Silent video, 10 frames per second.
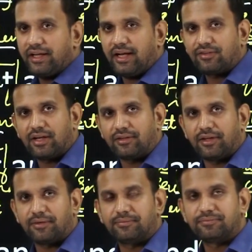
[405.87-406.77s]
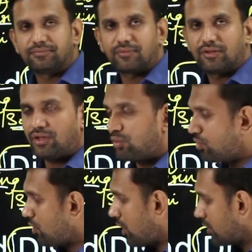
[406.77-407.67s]
areas are there, south
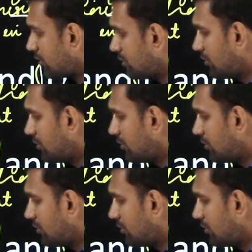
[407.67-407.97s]
to north.